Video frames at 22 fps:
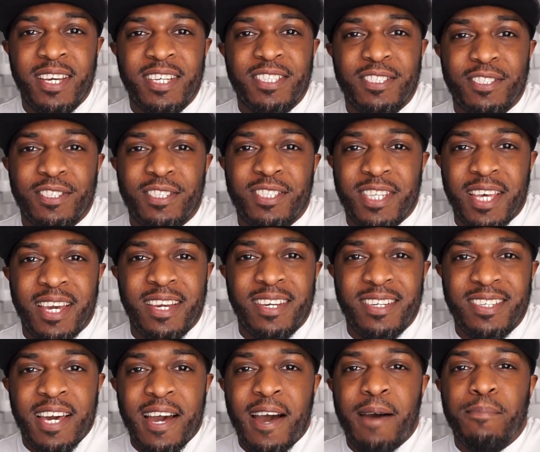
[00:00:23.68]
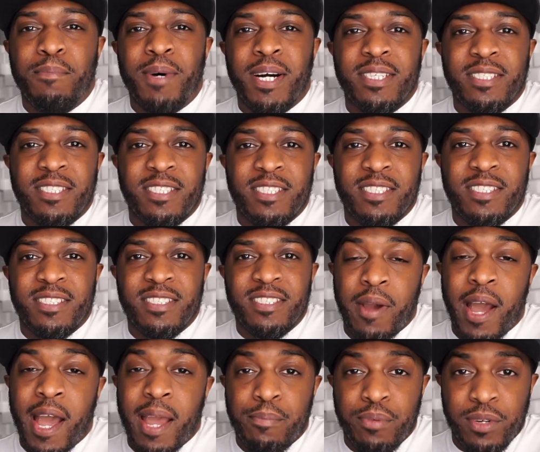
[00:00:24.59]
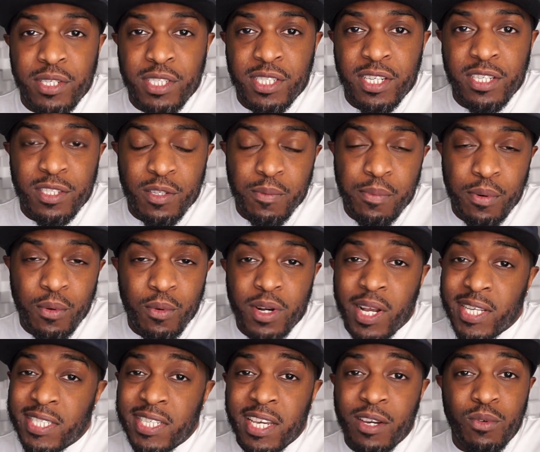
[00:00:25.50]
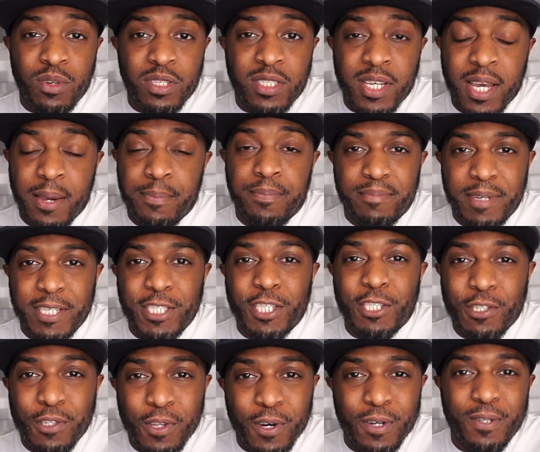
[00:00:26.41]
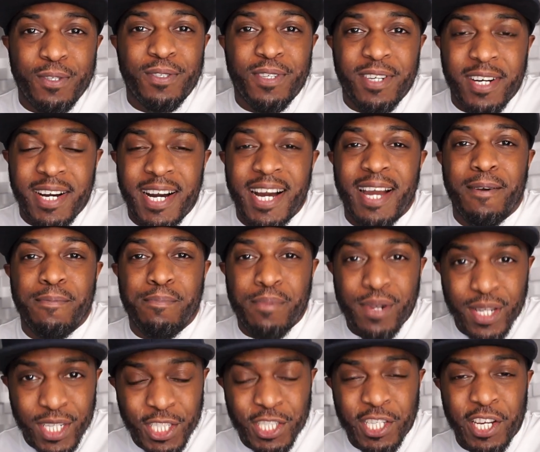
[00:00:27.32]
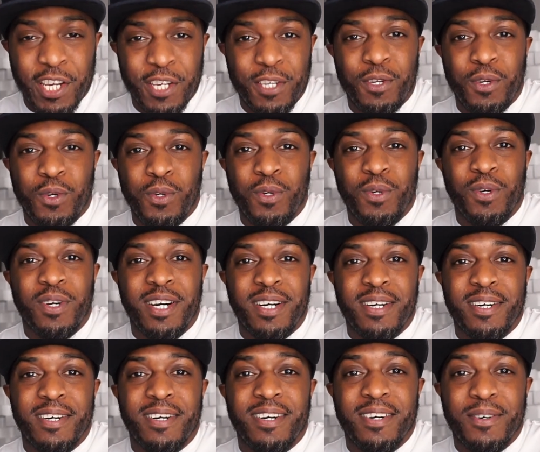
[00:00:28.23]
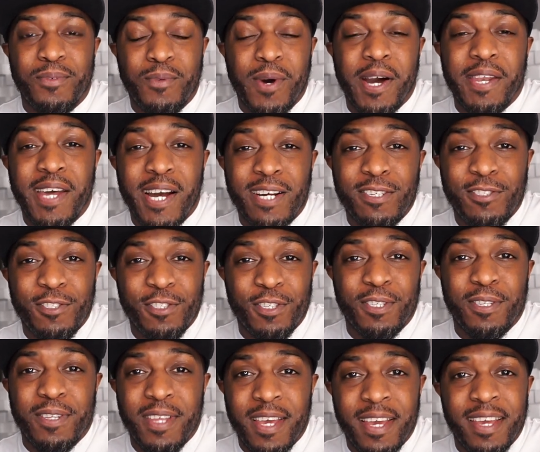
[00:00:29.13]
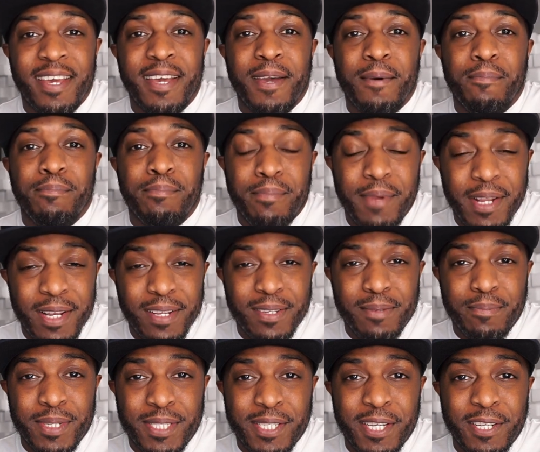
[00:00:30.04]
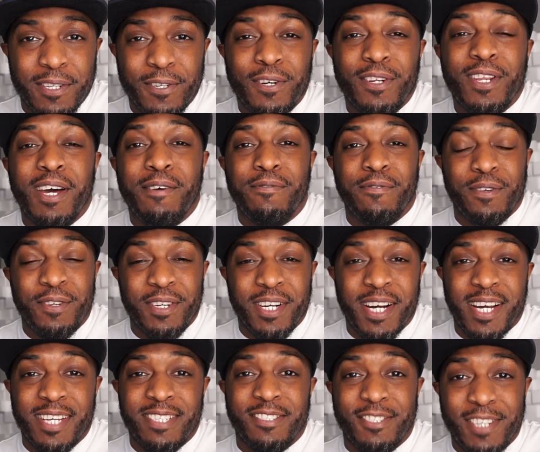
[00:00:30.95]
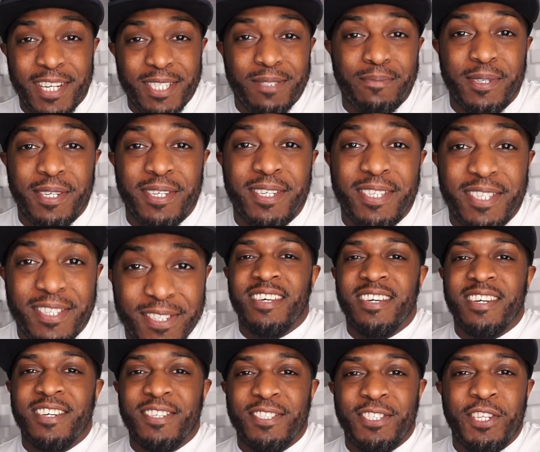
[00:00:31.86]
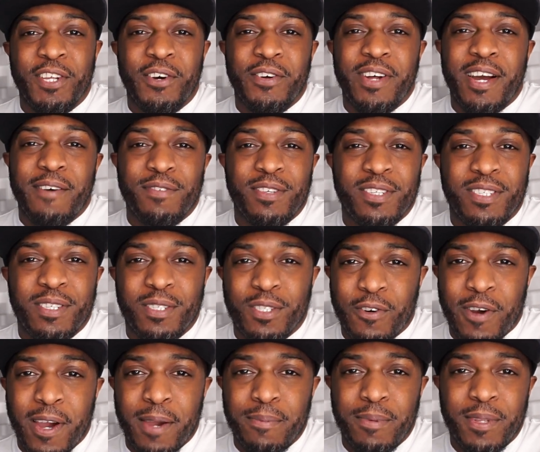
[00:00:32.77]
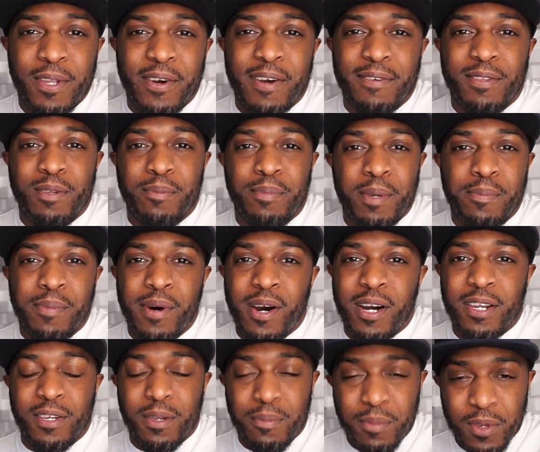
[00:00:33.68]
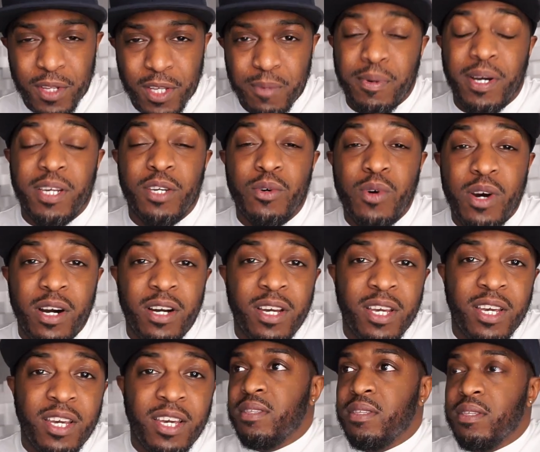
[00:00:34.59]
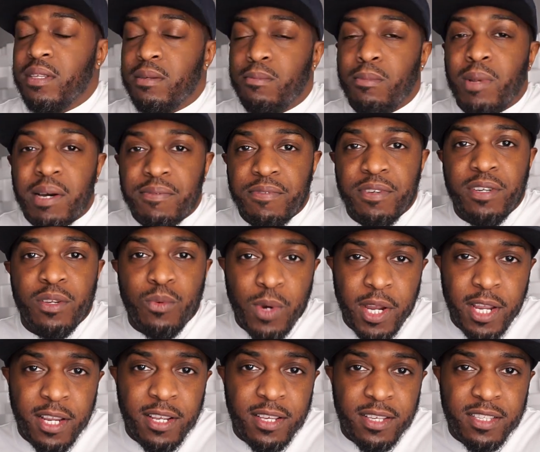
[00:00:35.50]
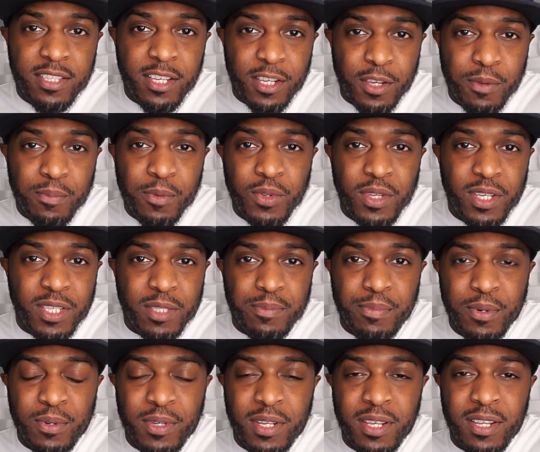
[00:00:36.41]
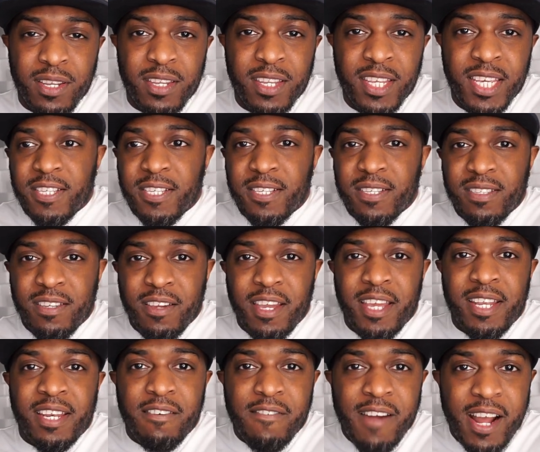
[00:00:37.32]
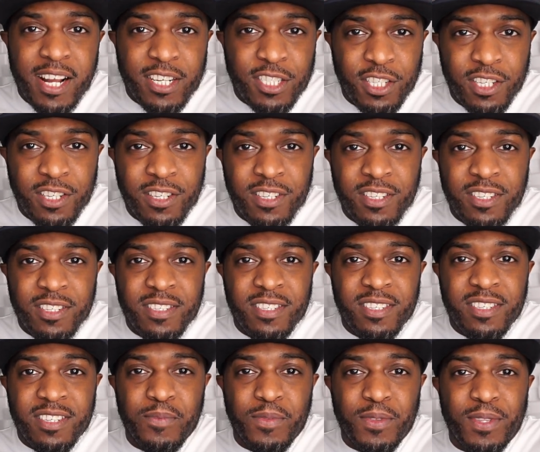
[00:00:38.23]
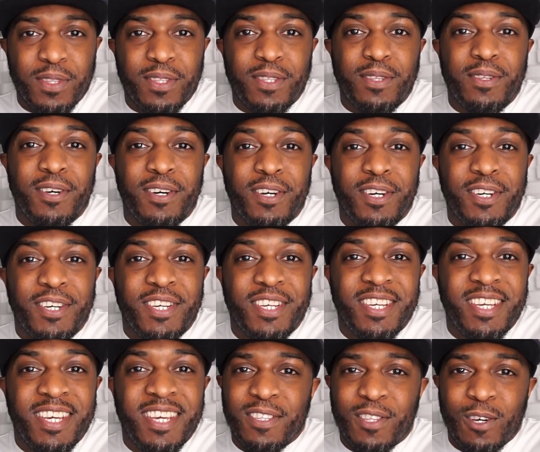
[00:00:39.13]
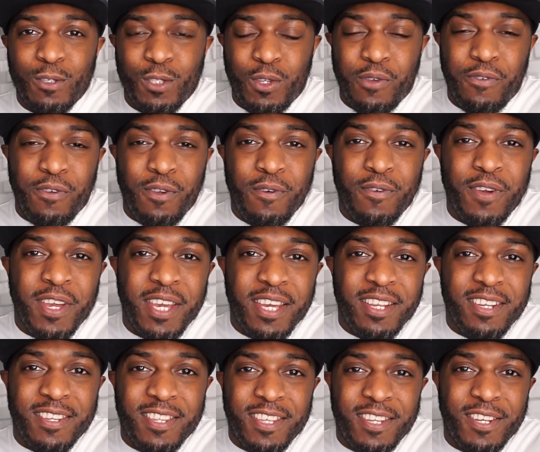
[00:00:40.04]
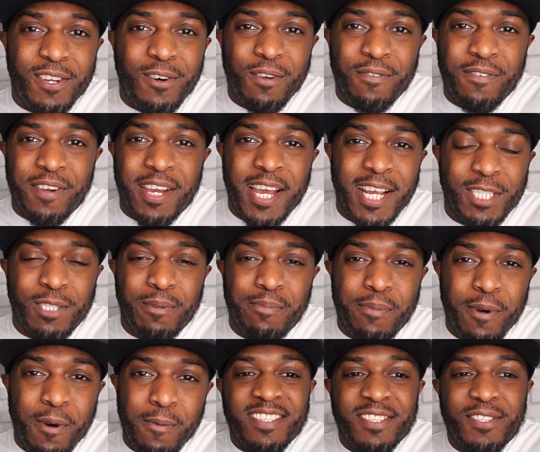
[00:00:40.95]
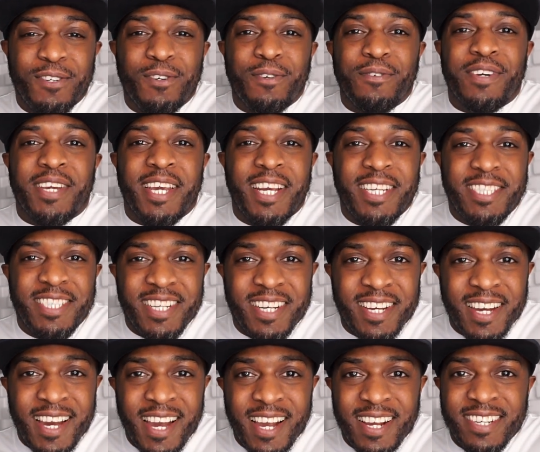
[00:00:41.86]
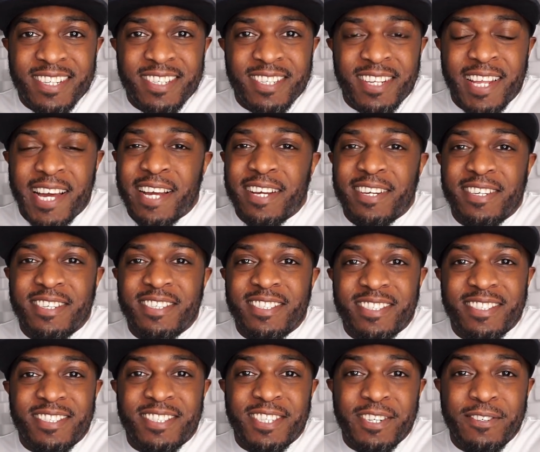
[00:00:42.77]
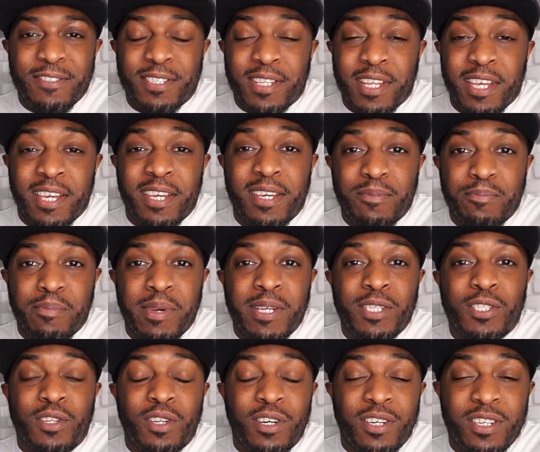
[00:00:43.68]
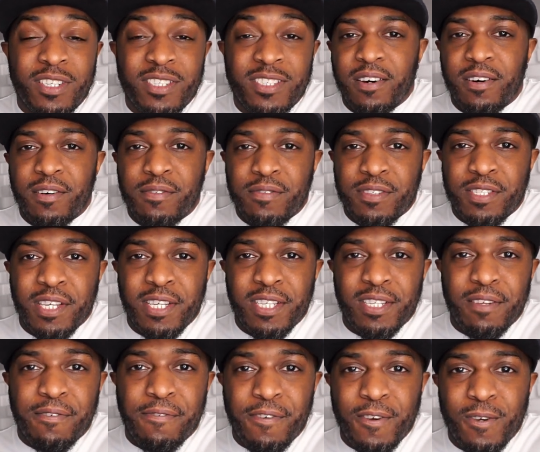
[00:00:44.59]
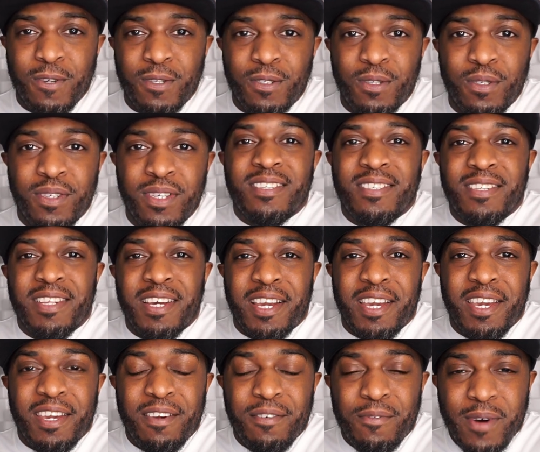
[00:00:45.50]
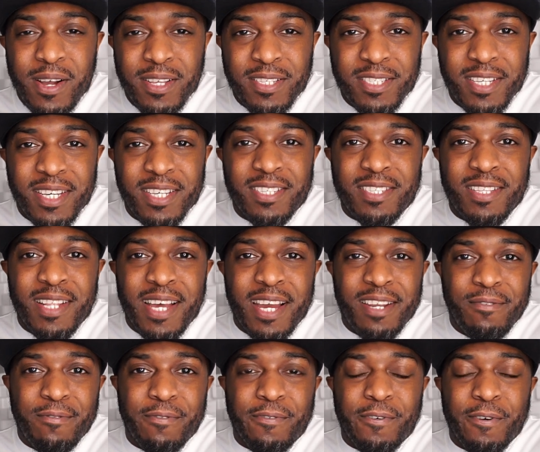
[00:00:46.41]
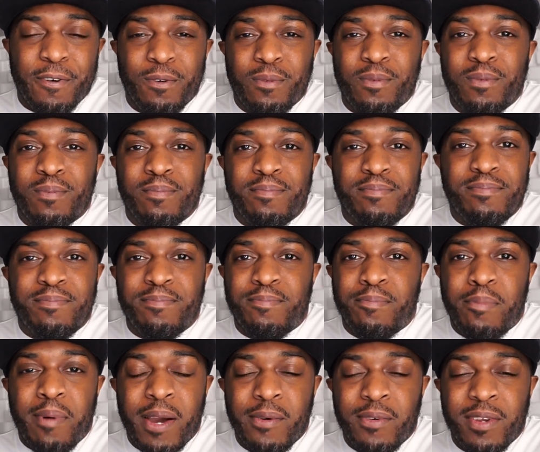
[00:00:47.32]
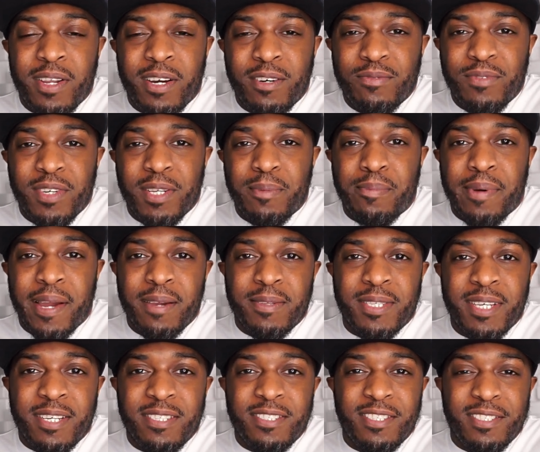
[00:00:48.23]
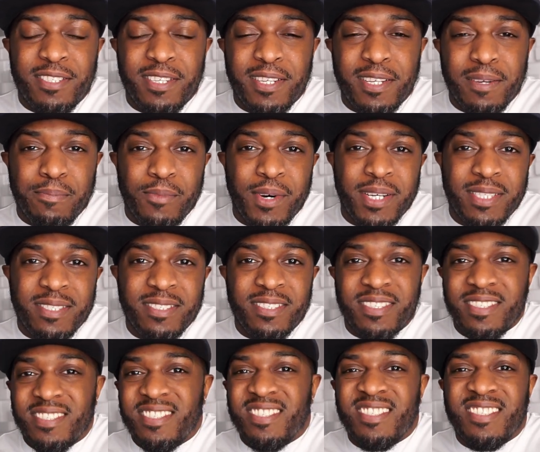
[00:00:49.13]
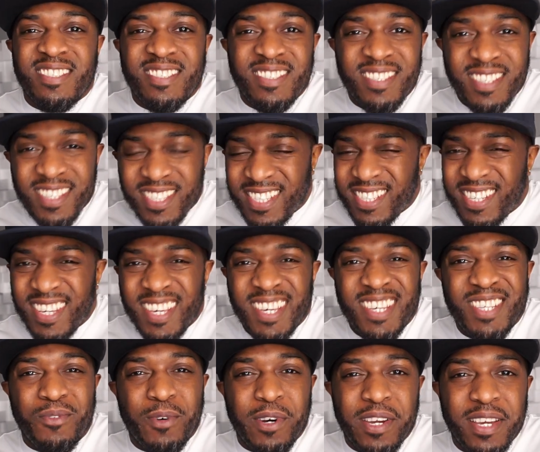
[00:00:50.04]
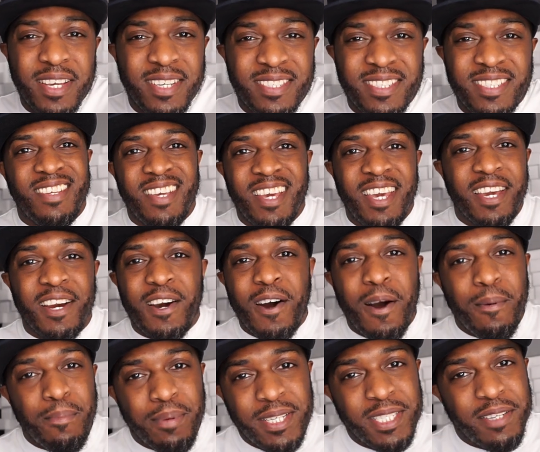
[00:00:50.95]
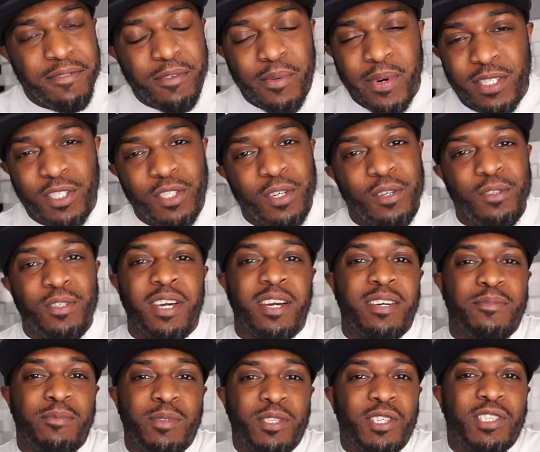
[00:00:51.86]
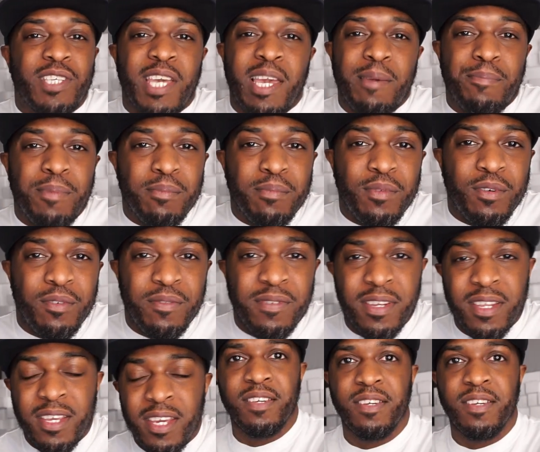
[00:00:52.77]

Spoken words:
to say how much I appreciate your support. I say it all the time, but just know I appreciate you 100,000,000%. Got love for you guys, trust me. Because you don't have to subscribe, you don't have to be part of the community, but you are. I'm loving the way the community is building, the interaction, those of you who hit the notification bell, notification gang, like seriously, means a lot. Obviously there's a few negative ones that are sliding through, but we don't really pay attention to them ones. It is what it is. Can't please everyone, so yeah, we just keep it moving.